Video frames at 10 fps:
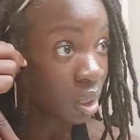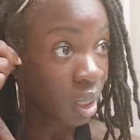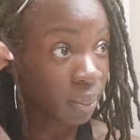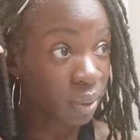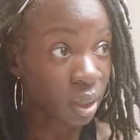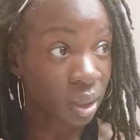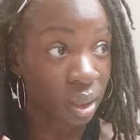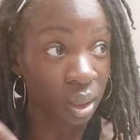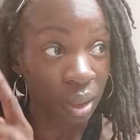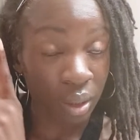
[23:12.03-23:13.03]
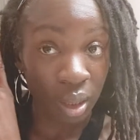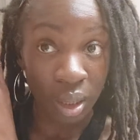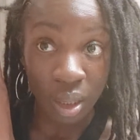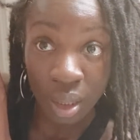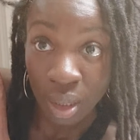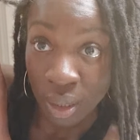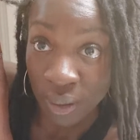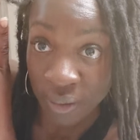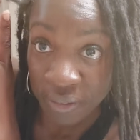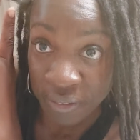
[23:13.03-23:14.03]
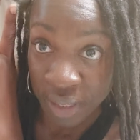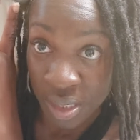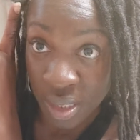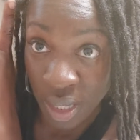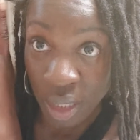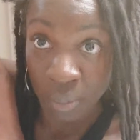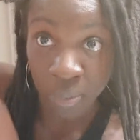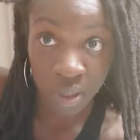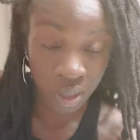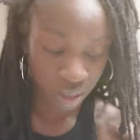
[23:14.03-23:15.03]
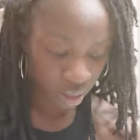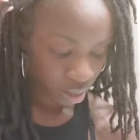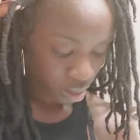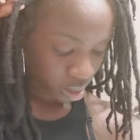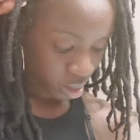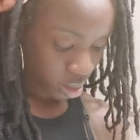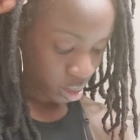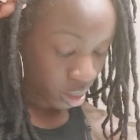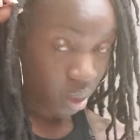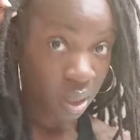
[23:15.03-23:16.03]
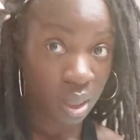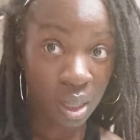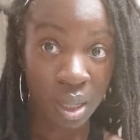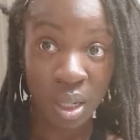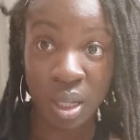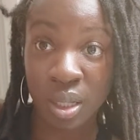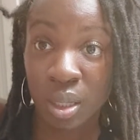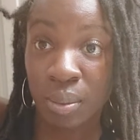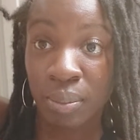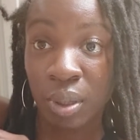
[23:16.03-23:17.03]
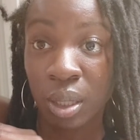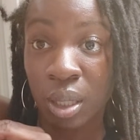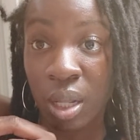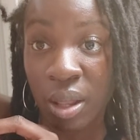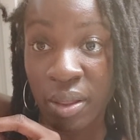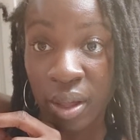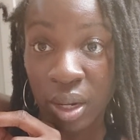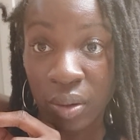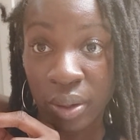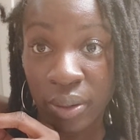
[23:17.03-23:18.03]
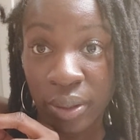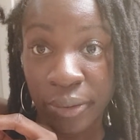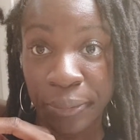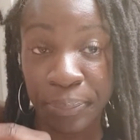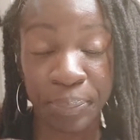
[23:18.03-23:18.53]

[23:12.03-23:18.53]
I'm gonna fix that up there and then put that on there.